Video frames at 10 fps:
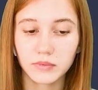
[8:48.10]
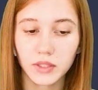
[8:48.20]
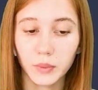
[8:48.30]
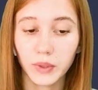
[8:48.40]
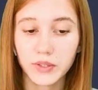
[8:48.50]

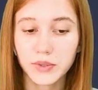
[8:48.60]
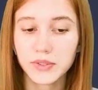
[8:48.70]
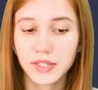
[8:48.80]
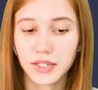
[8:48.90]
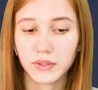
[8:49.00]
We also
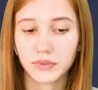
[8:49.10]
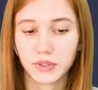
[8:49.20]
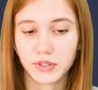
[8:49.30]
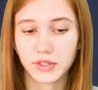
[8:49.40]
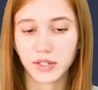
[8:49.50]
see in the
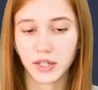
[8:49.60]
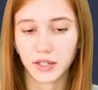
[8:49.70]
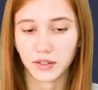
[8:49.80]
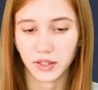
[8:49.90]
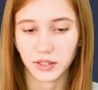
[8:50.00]
first
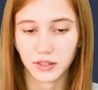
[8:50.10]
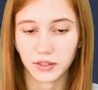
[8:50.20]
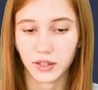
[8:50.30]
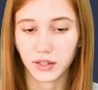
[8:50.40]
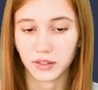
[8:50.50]
indicator that the
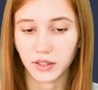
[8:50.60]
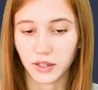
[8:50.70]
line